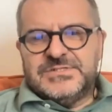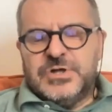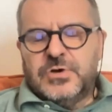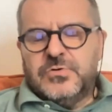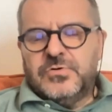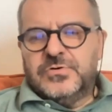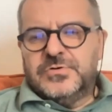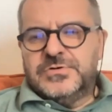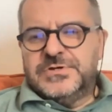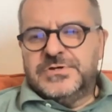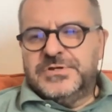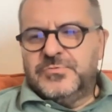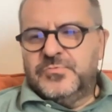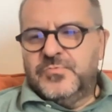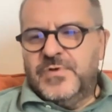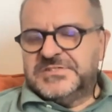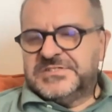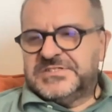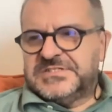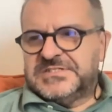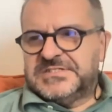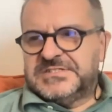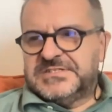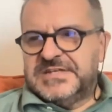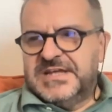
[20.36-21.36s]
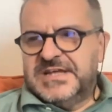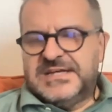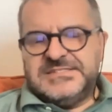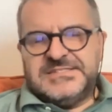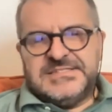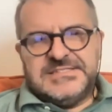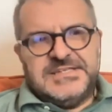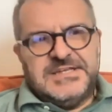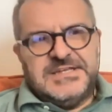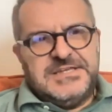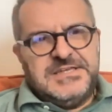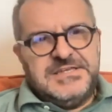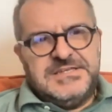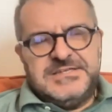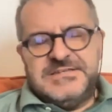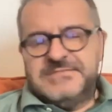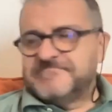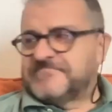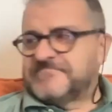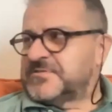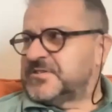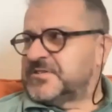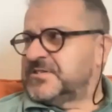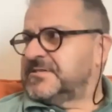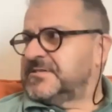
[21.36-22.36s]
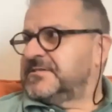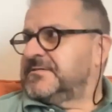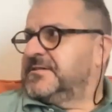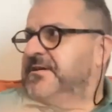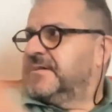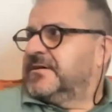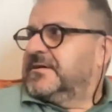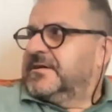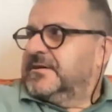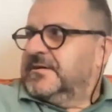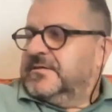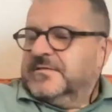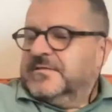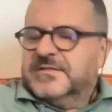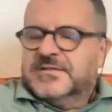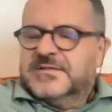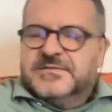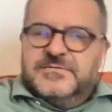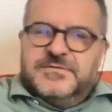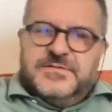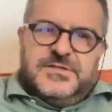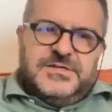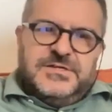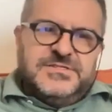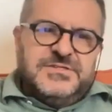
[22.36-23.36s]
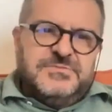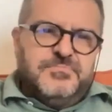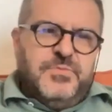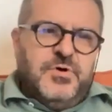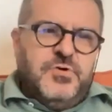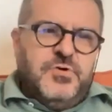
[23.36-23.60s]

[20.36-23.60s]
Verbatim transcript: So in this essay, in this